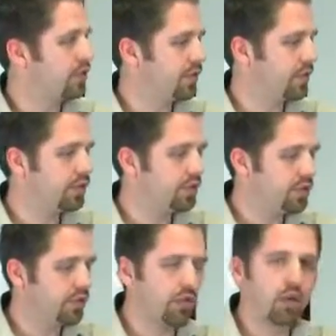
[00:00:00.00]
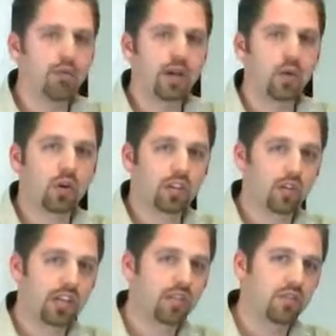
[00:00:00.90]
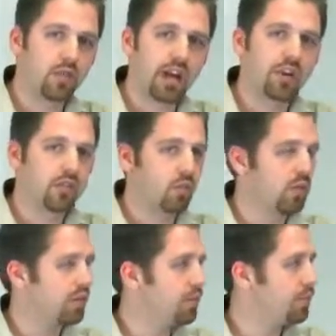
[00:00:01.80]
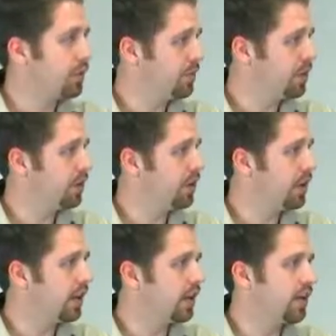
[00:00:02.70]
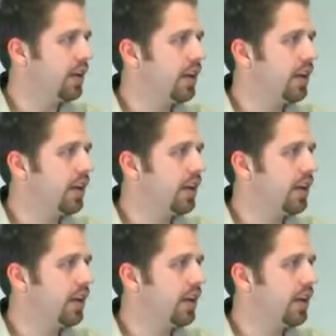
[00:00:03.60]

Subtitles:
If you're just using your home network to transfer files from one computer to the other,